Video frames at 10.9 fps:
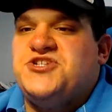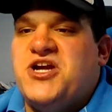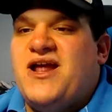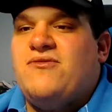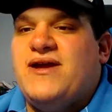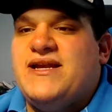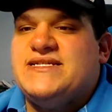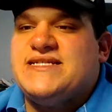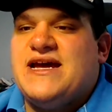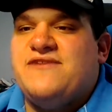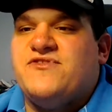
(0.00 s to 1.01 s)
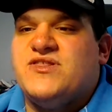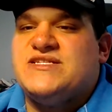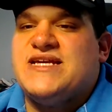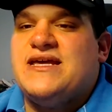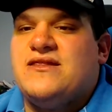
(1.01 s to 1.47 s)
Shutout win is tied for
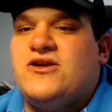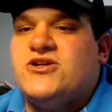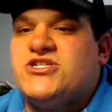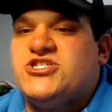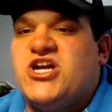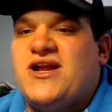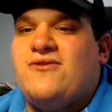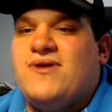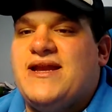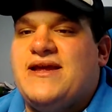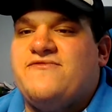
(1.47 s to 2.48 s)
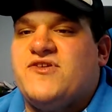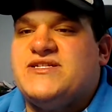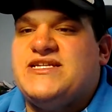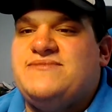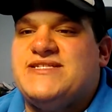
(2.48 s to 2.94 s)
the second largest shutout win
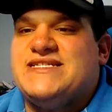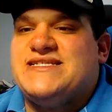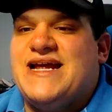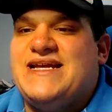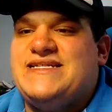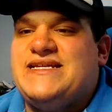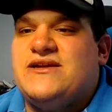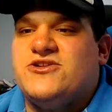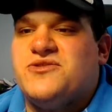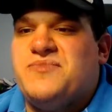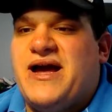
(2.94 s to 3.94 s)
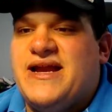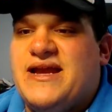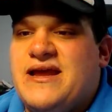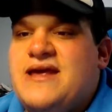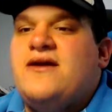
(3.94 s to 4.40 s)
for a team since 1900,
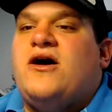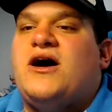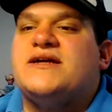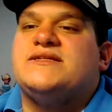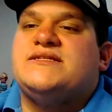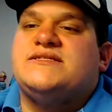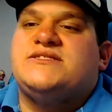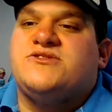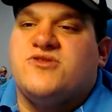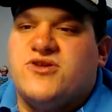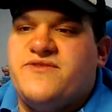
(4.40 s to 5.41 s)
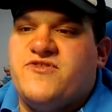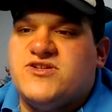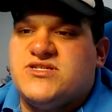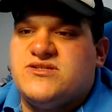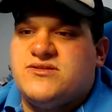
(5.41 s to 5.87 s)
behind August
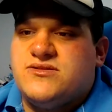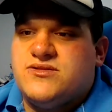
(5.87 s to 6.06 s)
31st,